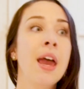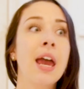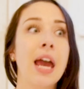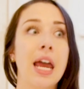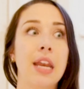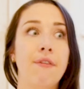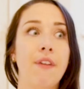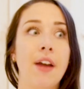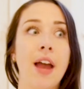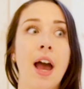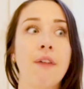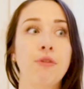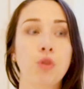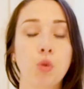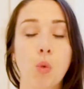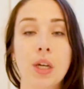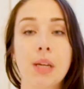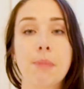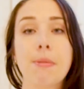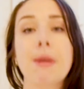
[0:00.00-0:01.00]
And if I have
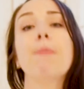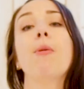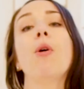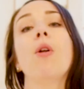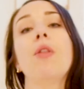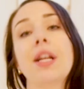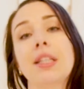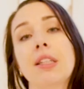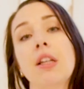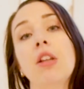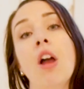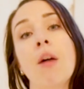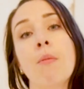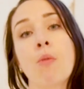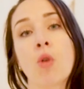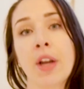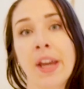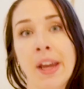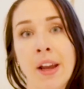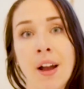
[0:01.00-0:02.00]
20 people, that's a lot
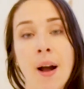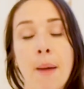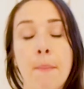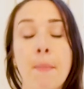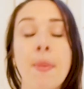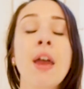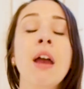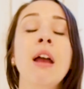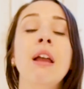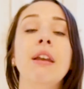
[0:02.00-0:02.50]
more income.